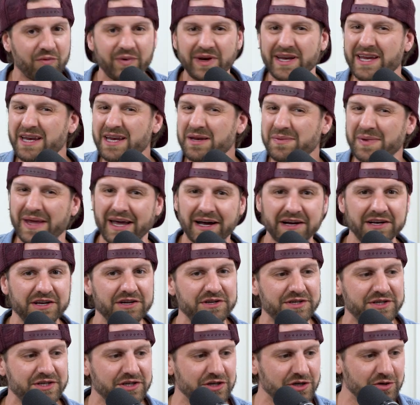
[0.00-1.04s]
We need to be on
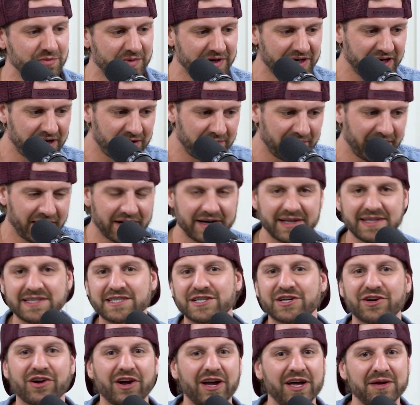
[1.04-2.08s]
YouTube. We need to be on
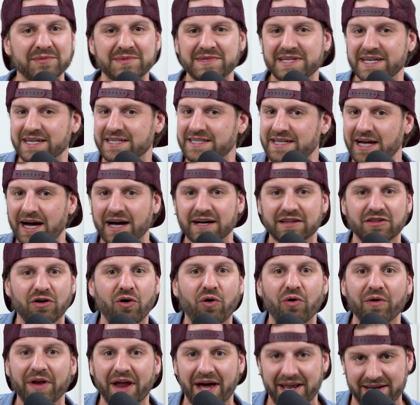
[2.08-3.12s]
Instagram, TikTok, the
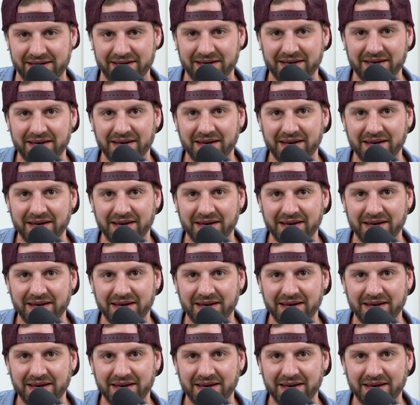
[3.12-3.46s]
whole nine.